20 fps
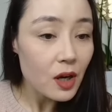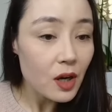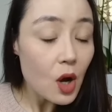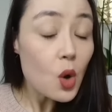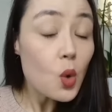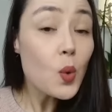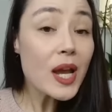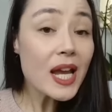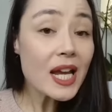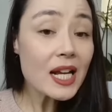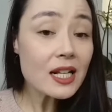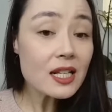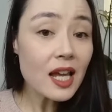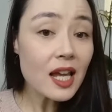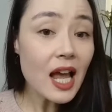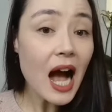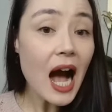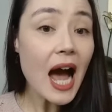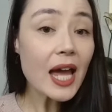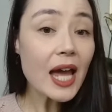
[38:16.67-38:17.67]
We can say
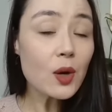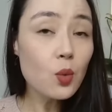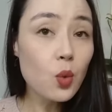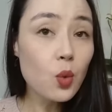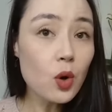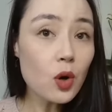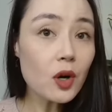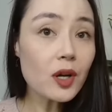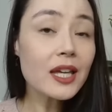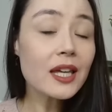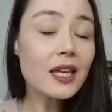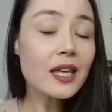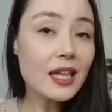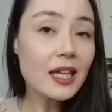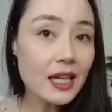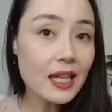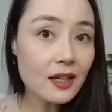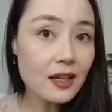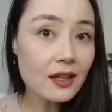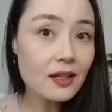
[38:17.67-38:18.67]
I work
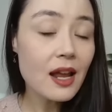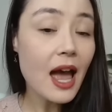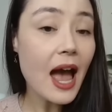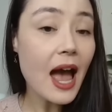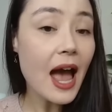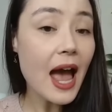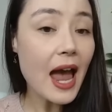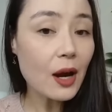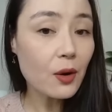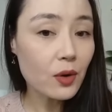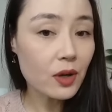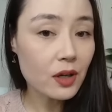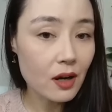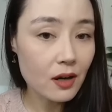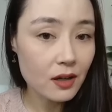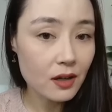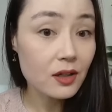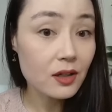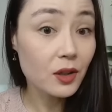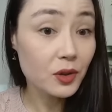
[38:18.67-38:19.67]
in
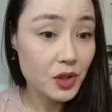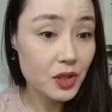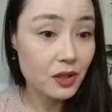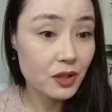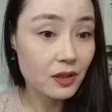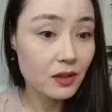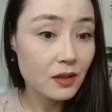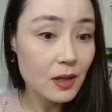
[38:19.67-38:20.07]
agriculture